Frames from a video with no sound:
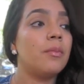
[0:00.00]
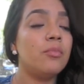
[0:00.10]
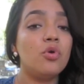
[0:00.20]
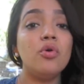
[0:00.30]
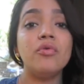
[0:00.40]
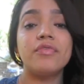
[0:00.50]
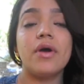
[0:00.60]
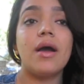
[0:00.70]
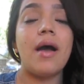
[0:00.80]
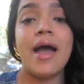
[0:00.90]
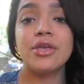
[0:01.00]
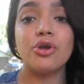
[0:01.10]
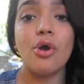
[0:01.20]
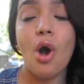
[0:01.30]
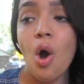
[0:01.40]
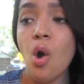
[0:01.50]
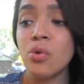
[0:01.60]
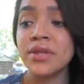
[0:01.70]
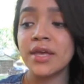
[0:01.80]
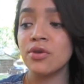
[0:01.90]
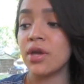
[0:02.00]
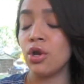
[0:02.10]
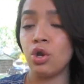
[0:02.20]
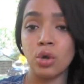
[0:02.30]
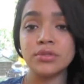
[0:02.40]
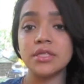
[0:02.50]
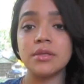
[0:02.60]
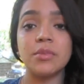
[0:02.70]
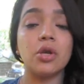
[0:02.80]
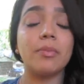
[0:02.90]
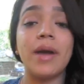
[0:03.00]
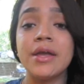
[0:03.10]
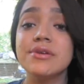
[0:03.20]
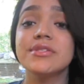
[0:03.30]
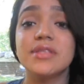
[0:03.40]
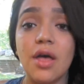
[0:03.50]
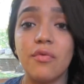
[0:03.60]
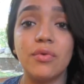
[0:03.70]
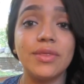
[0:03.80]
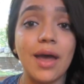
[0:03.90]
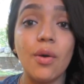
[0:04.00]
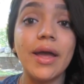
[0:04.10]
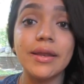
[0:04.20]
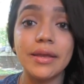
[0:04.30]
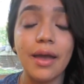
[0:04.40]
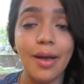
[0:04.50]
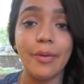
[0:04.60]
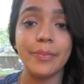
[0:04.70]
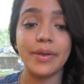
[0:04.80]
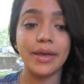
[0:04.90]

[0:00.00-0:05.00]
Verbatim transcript: move on your own, that you can go to the mirror by yourself without any help.